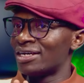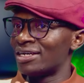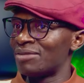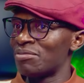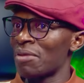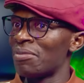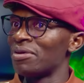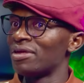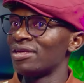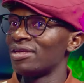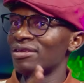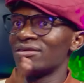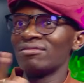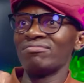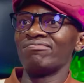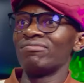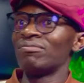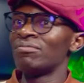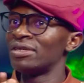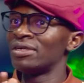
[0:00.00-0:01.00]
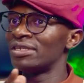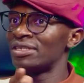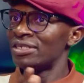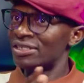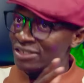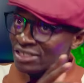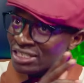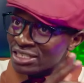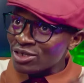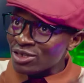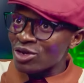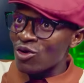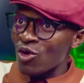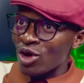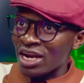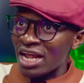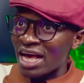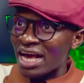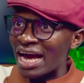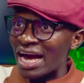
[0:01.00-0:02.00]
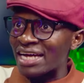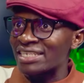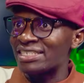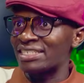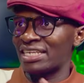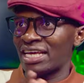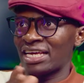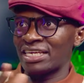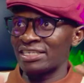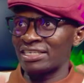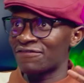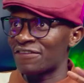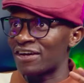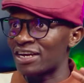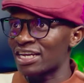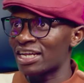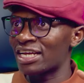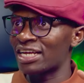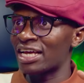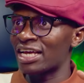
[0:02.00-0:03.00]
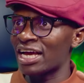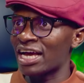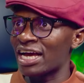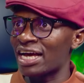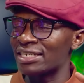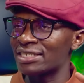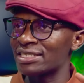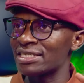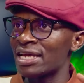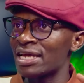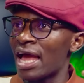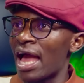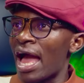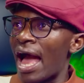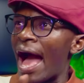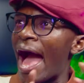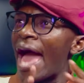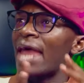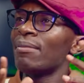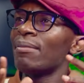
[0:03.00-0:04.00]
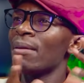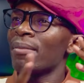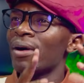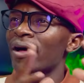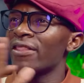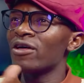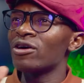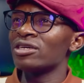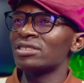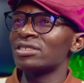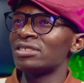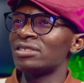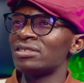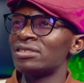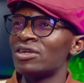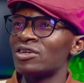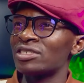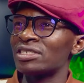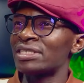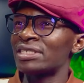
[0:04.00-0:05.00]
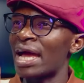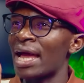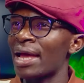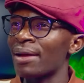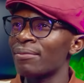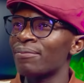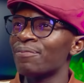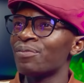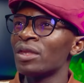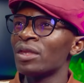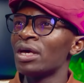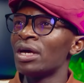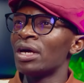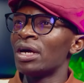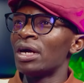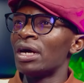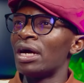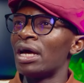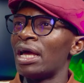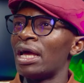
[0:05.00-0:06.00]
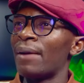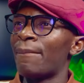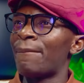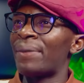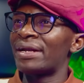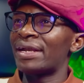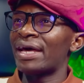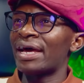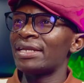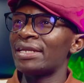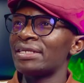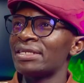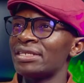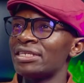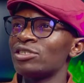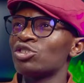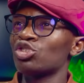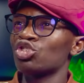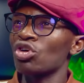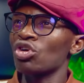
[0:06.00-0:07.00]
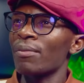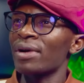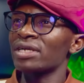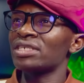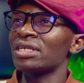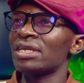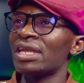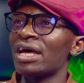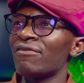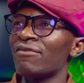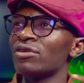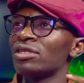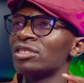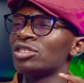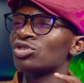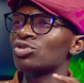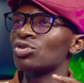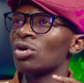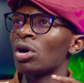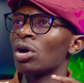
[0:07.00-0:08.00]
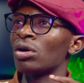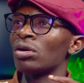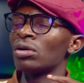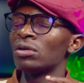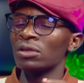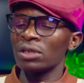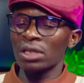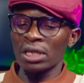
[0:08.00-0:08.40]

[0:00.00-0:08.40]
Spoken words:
Maybe Gorilla Kati, Faraya Kati. I remember there was a time Pandandri is so much in love with this song.